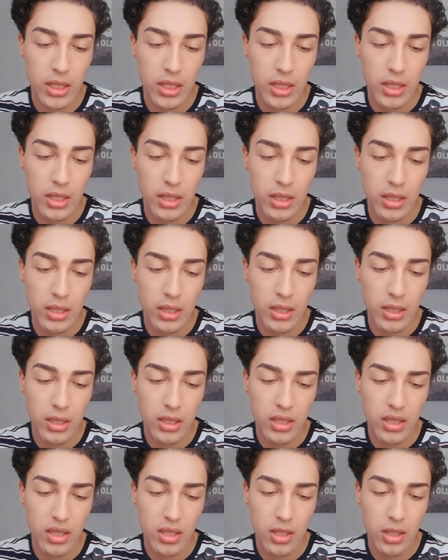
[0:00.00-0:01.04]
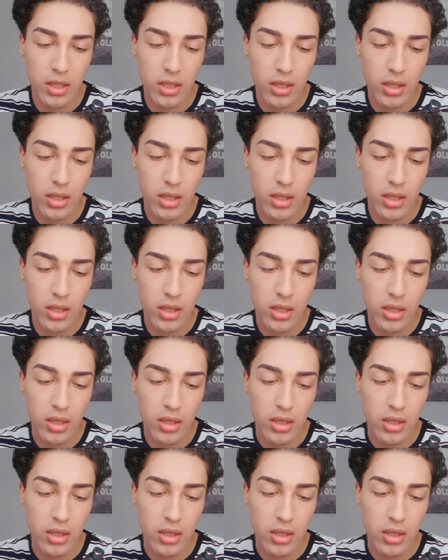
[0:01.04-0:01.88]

No one is speaking in this clip.